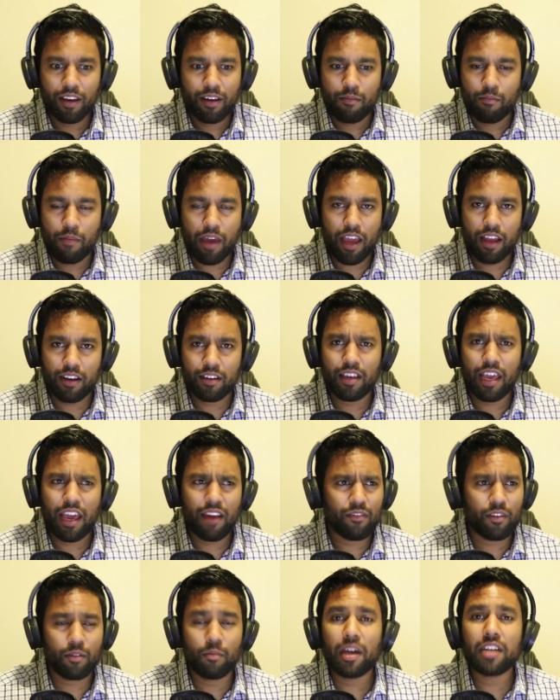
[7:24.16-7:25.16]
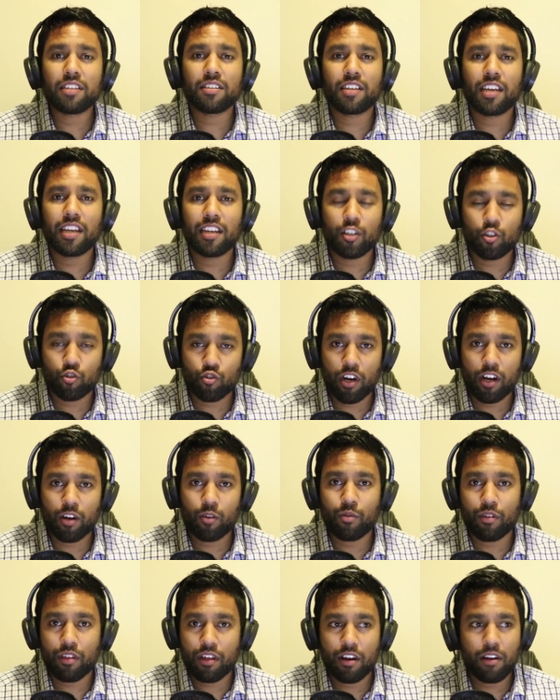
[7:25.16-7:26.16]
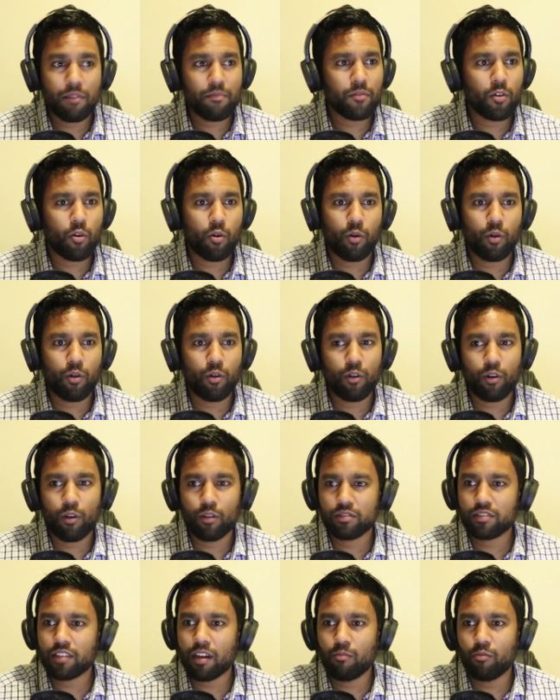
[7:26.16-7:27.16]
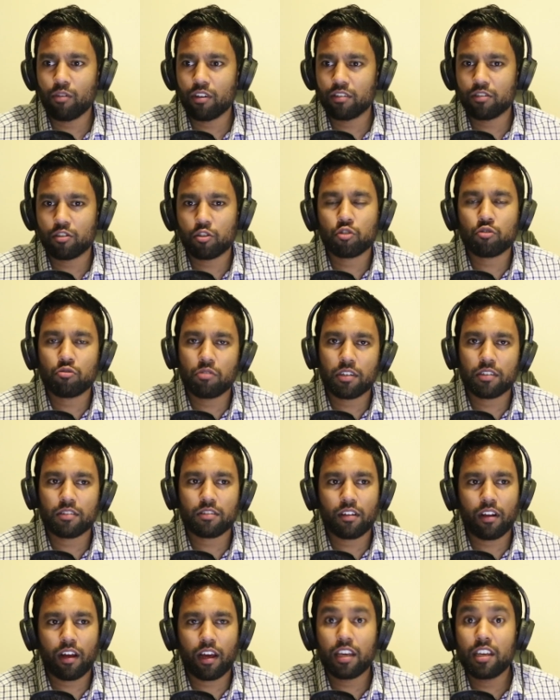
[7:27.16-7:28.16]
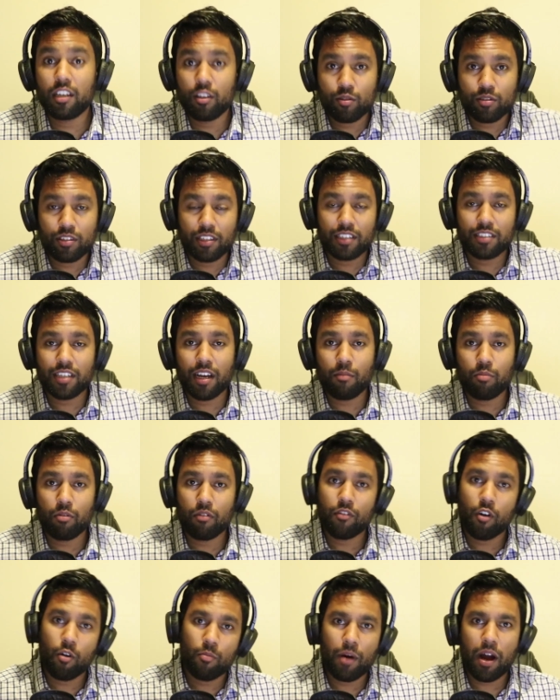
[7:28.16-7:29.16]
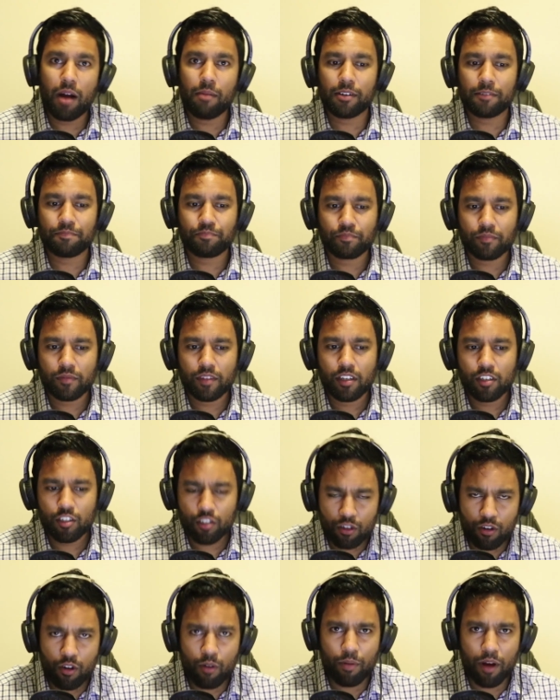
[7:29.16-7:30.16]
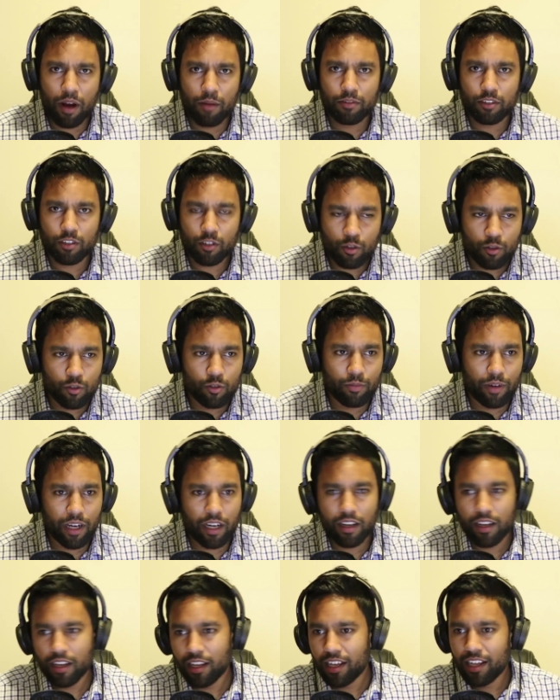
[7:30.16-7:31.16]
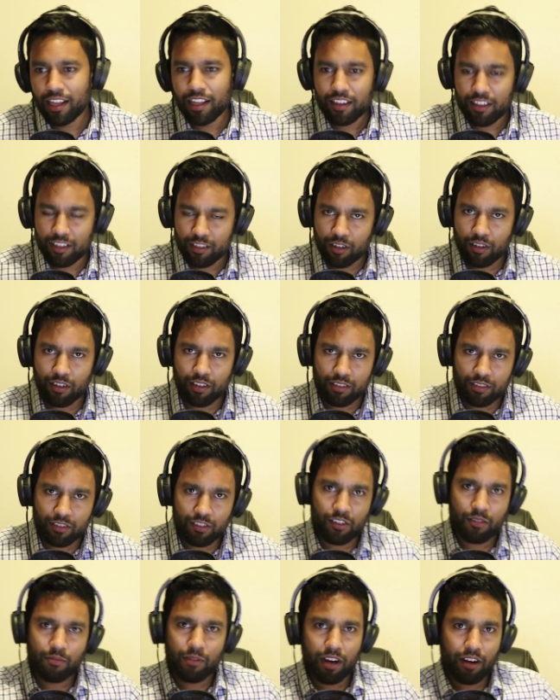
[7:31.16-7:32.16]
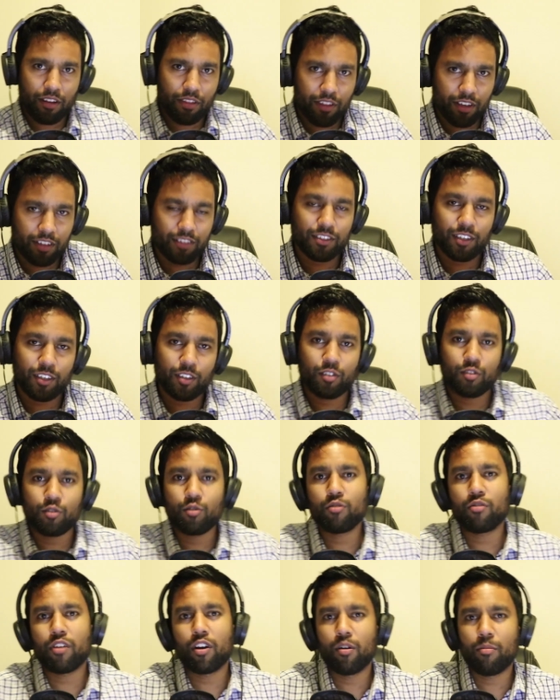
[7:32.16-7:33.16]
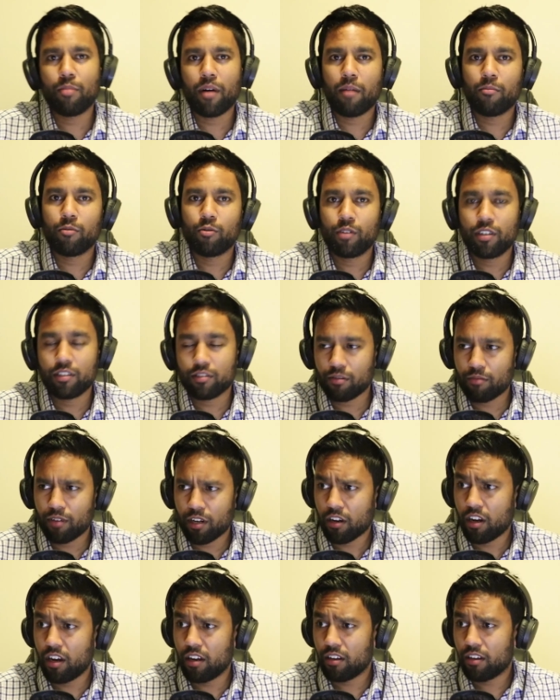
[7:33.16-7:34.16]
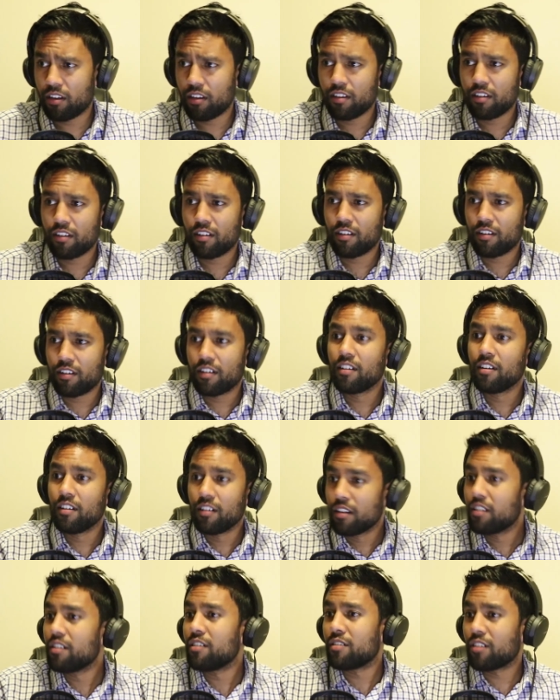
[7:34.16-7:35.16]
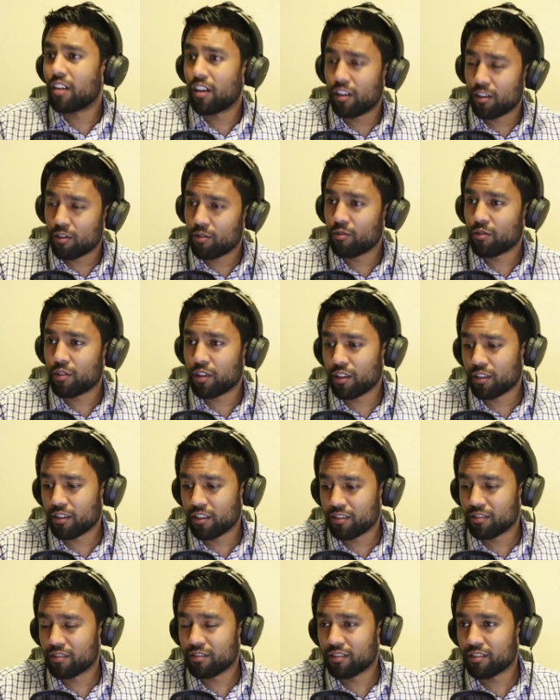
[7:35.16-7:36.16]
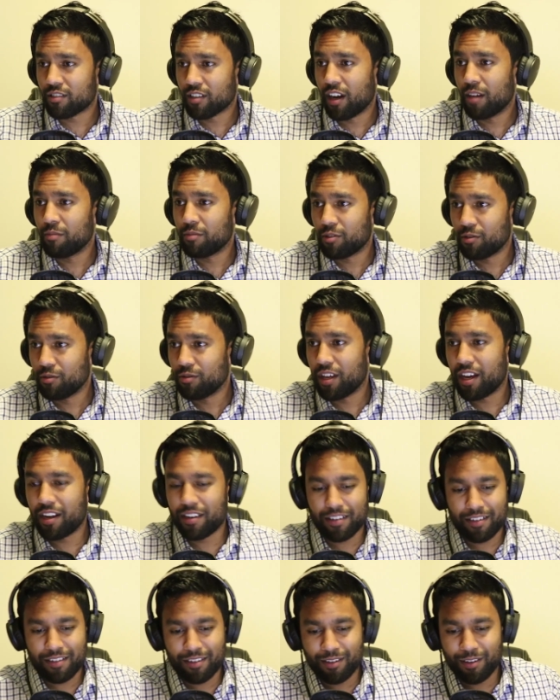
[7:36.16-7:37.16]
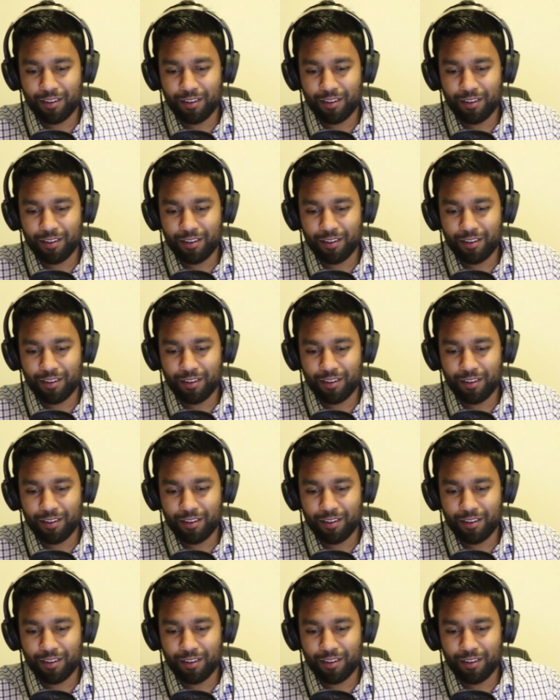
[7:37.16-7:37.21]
man, ha- imagine getting drunk with him or someone strict. Like, he used the example of Obama. Sure, Obama's cool, but there's only a certain amount of things that you can do around Obama where he's going to be like, hey, I don't think this is the time to do that. You